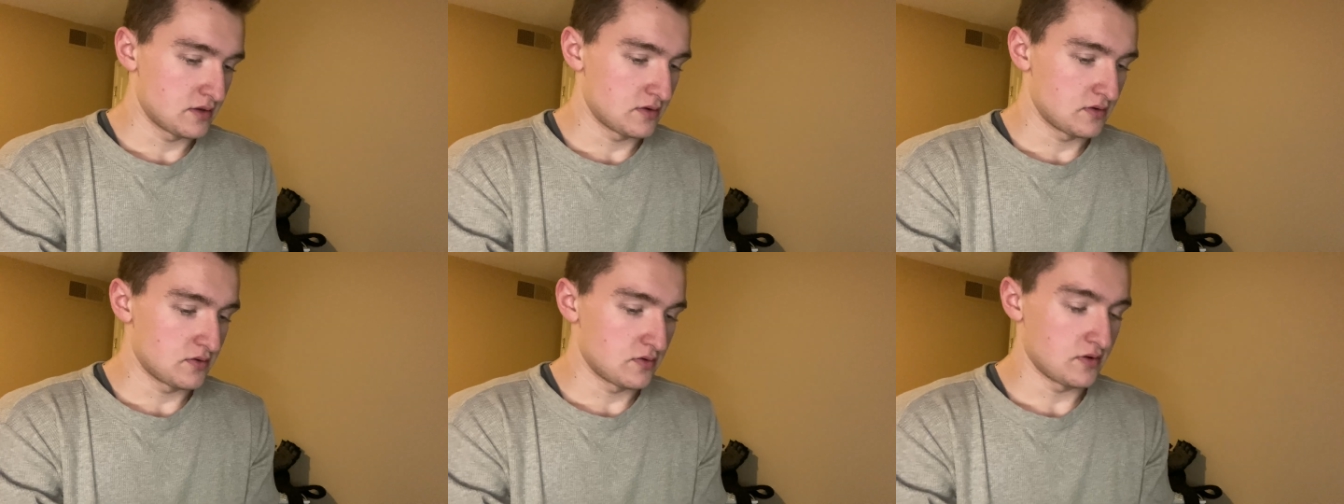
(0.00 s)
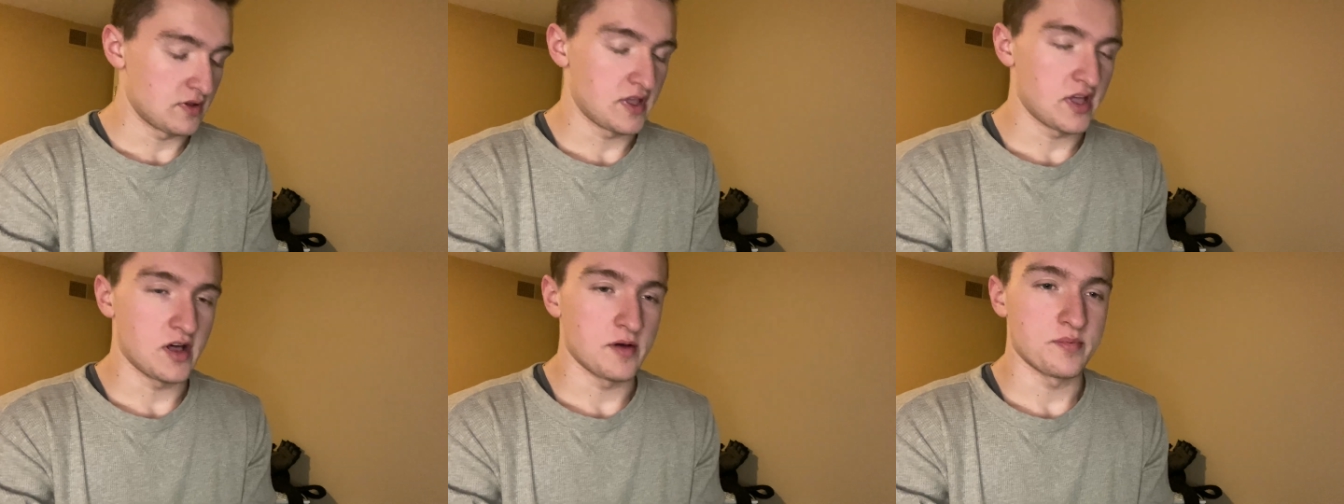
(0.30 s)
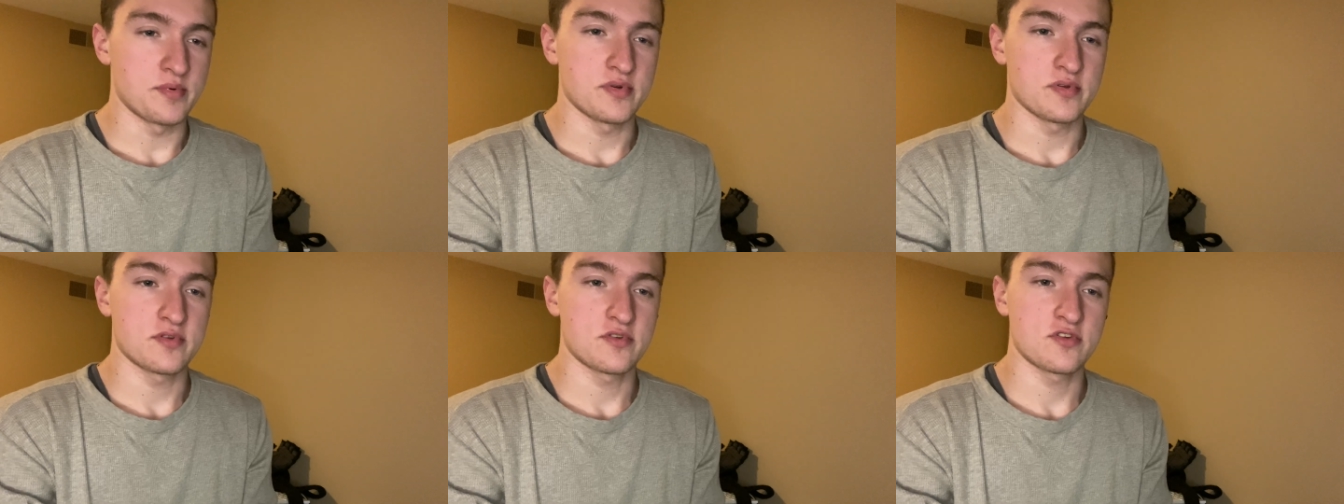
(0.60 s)
will
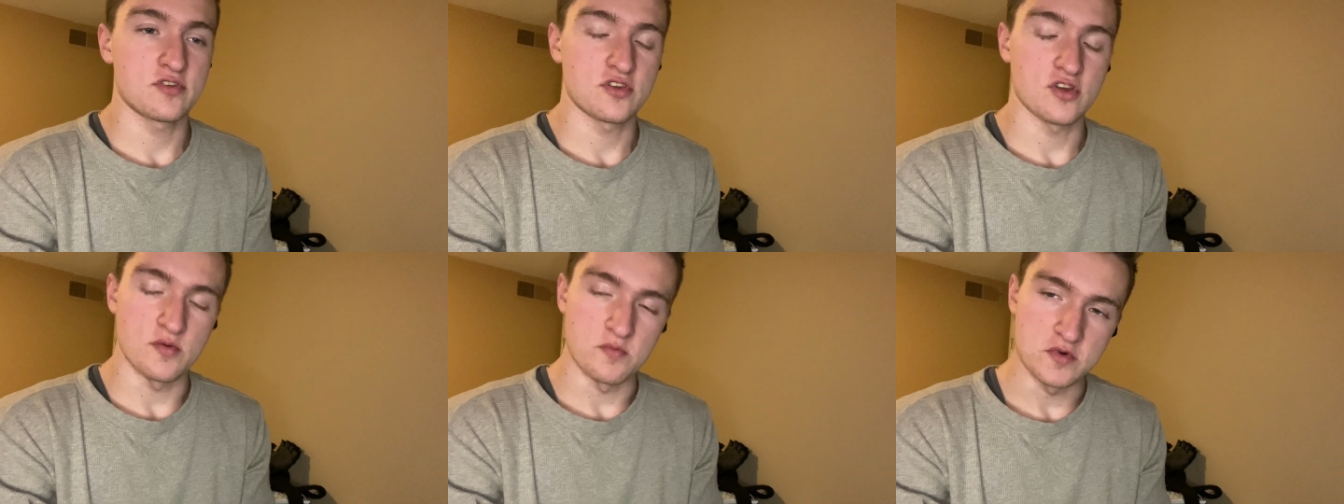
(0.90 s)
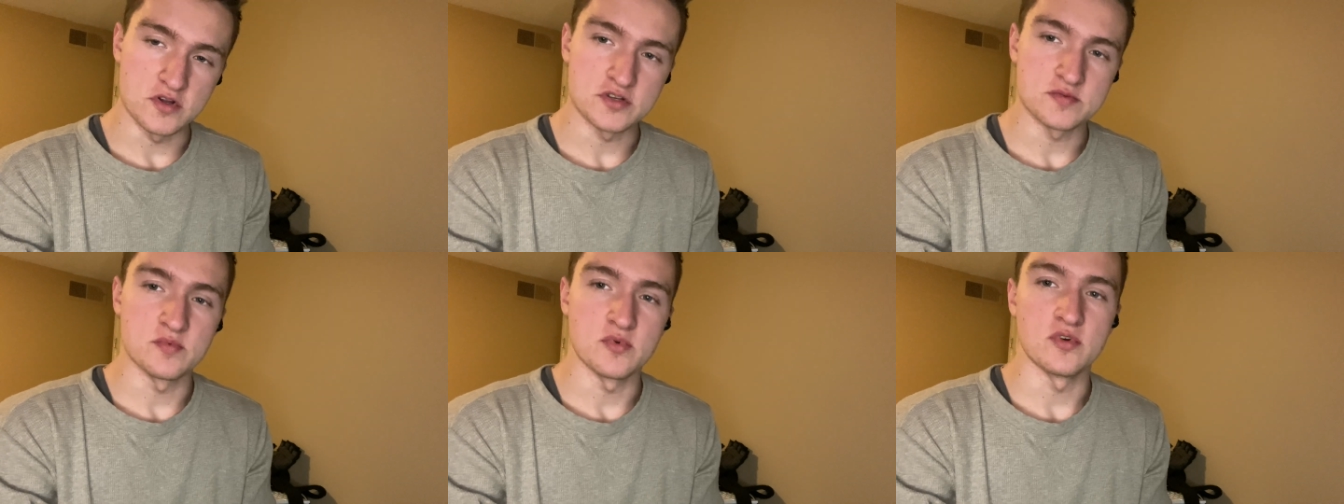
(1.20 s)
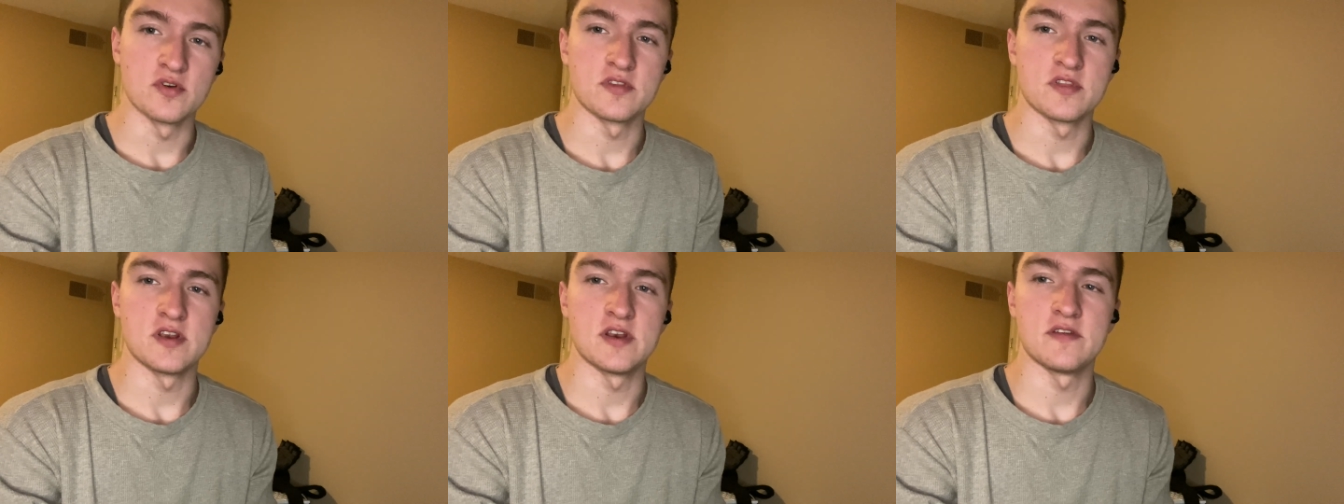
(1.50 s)
help so much
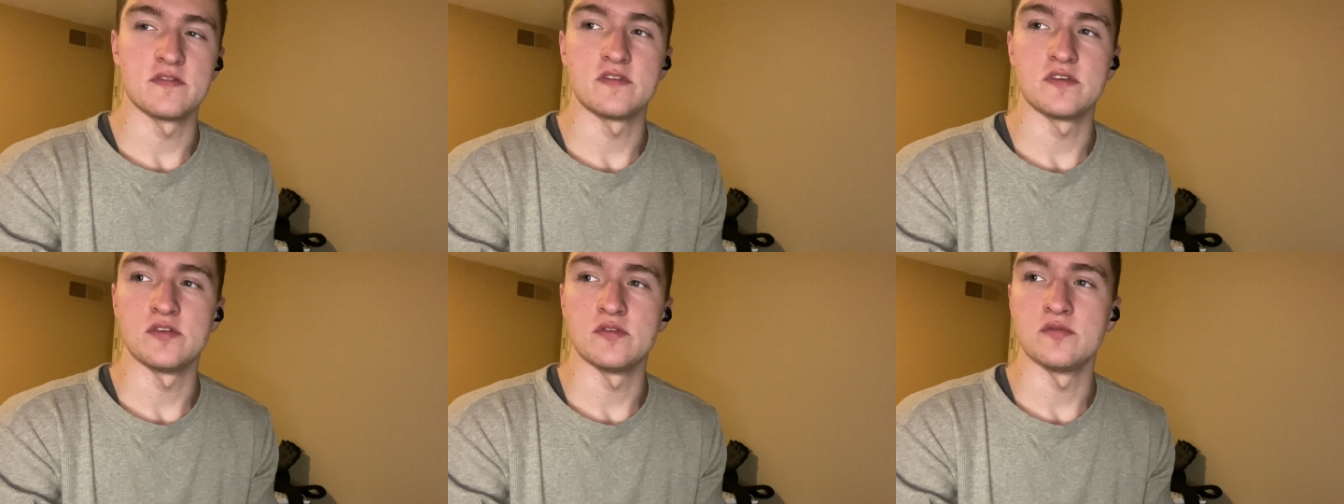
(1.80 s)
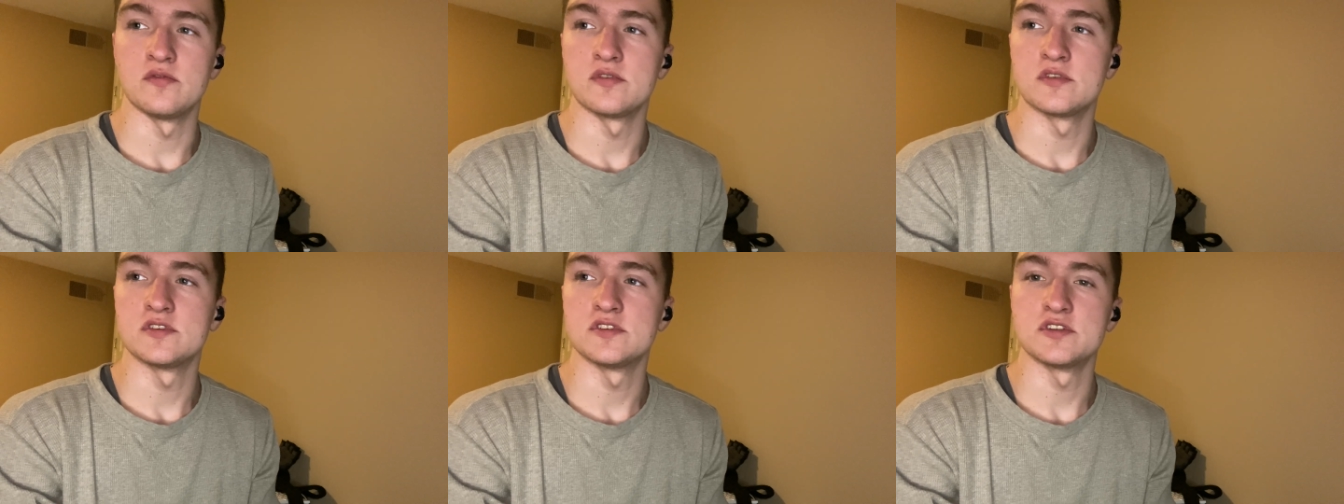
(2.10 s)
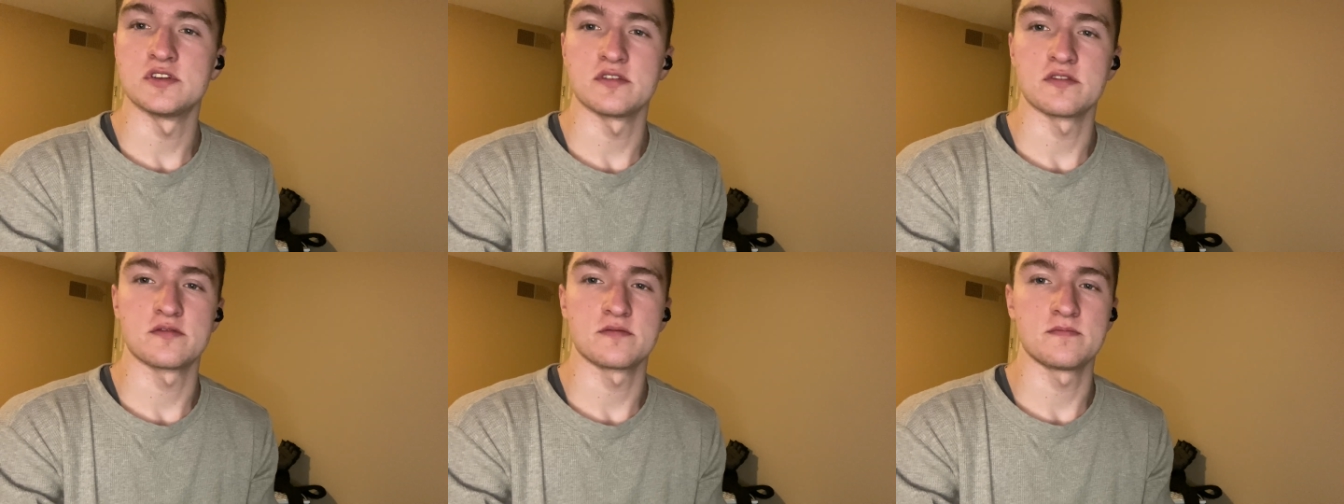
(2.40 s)
more than if you
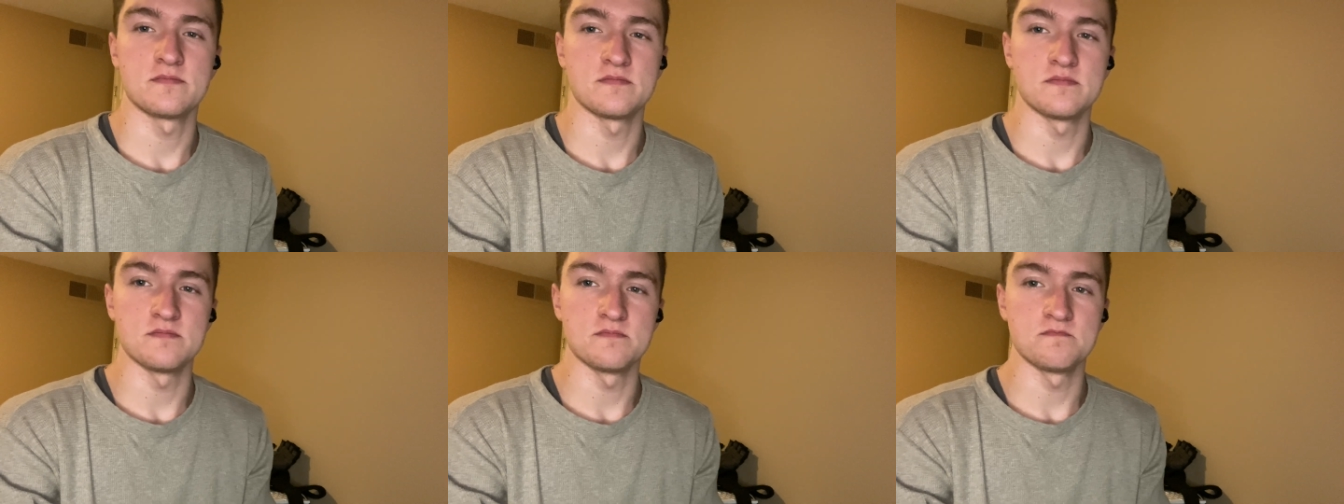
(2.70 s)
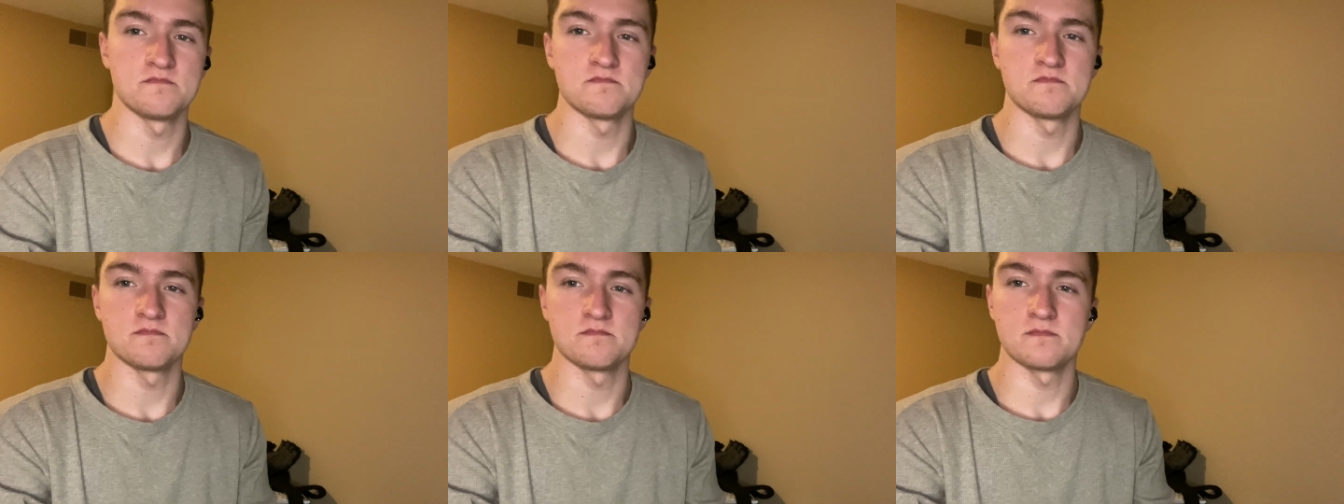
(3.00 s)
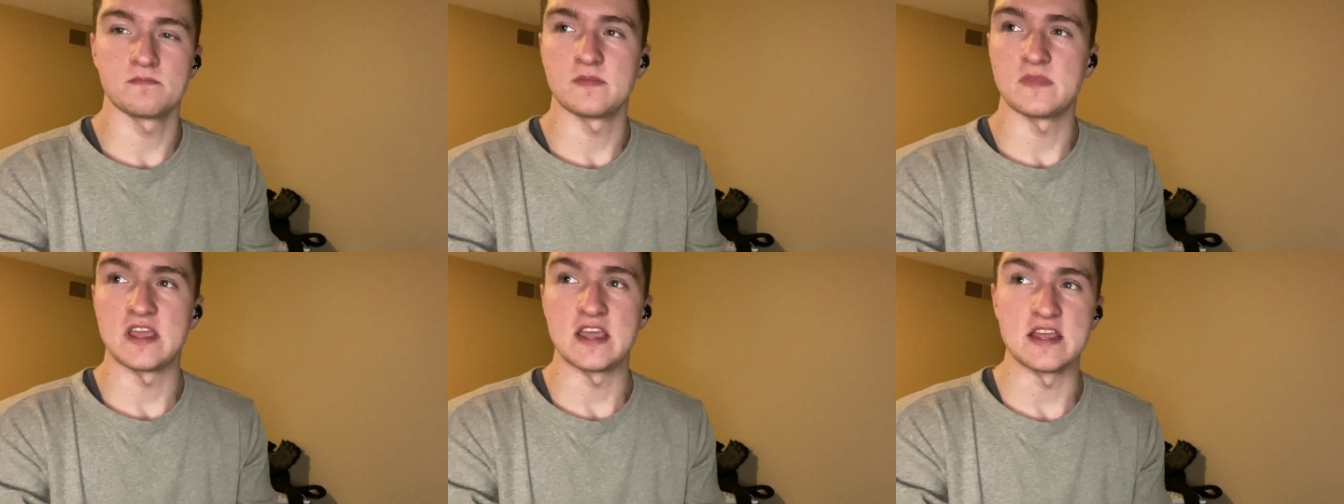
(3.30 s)
just
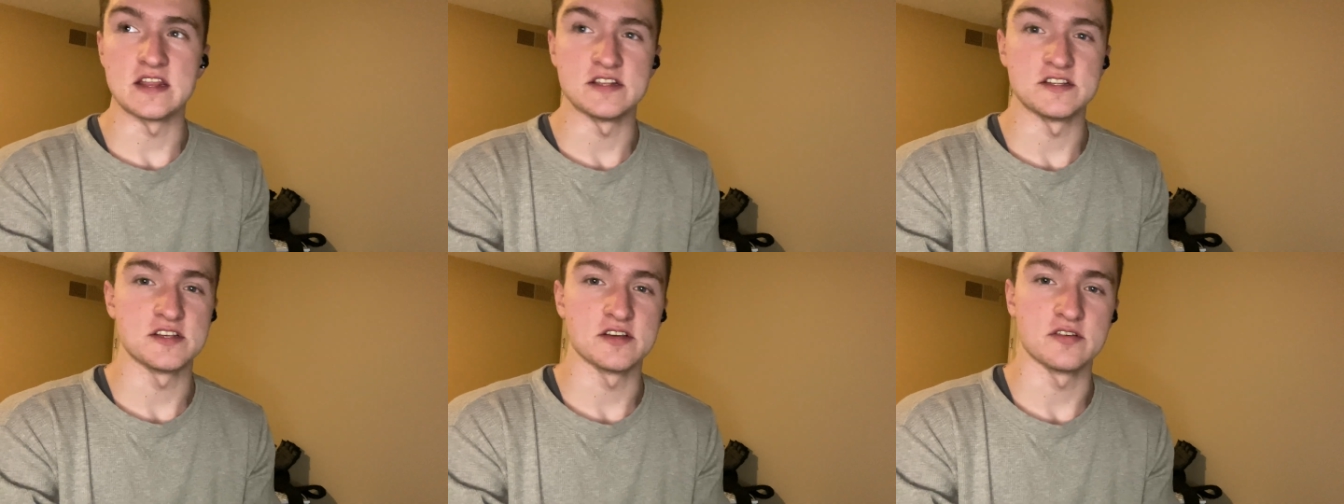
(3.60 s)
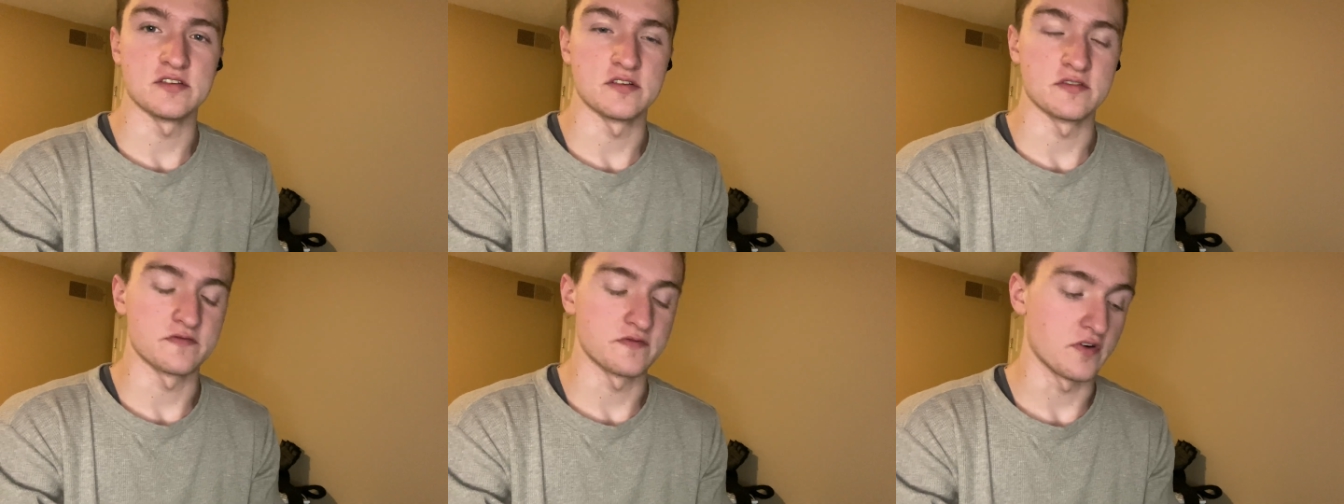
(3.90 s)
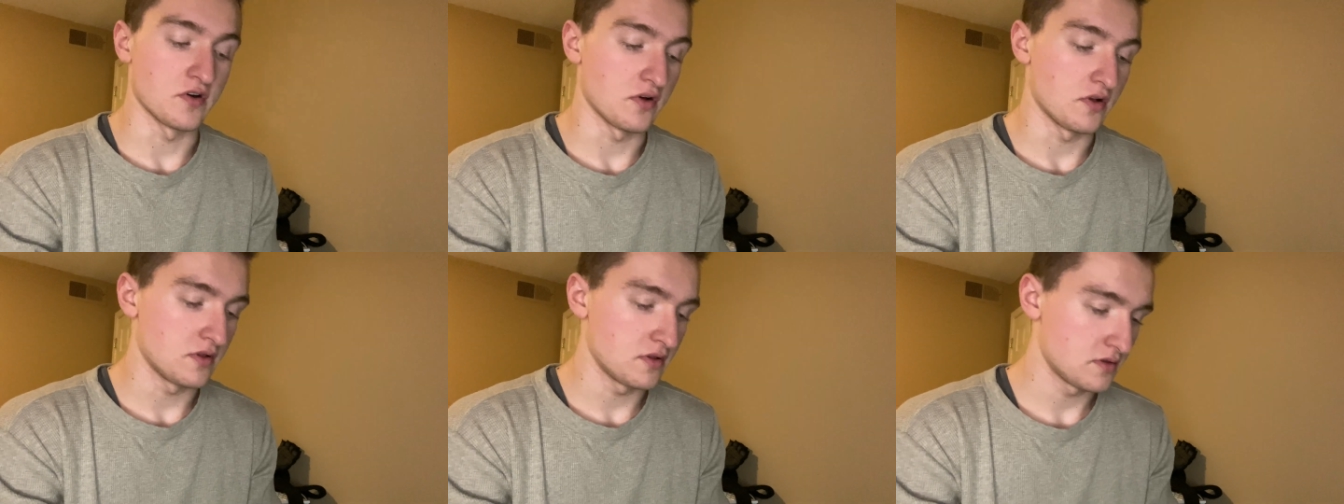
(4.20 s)
eat until you're
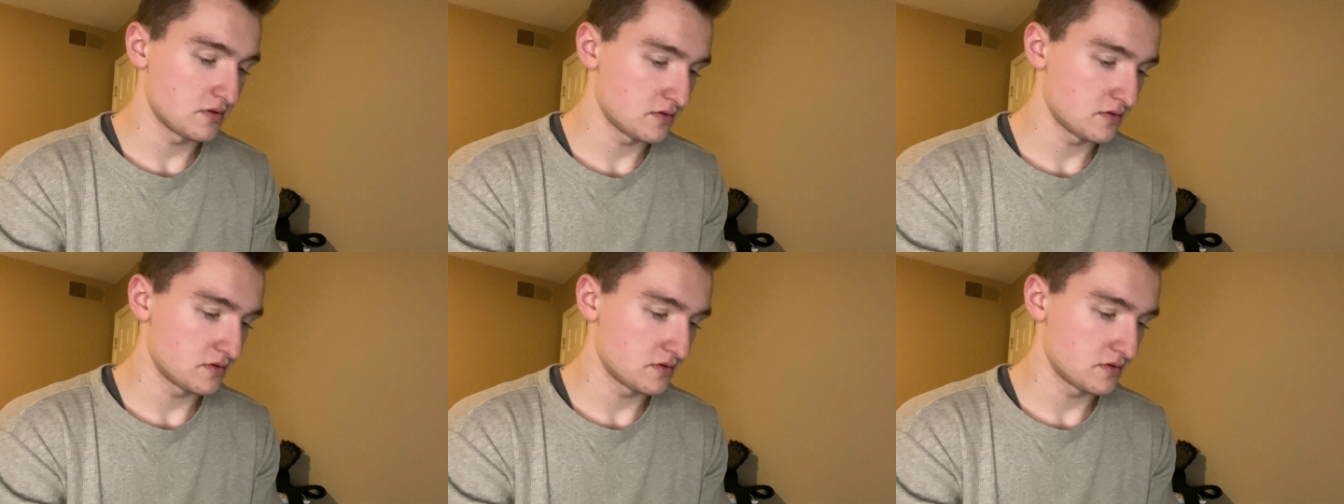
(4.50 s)
full.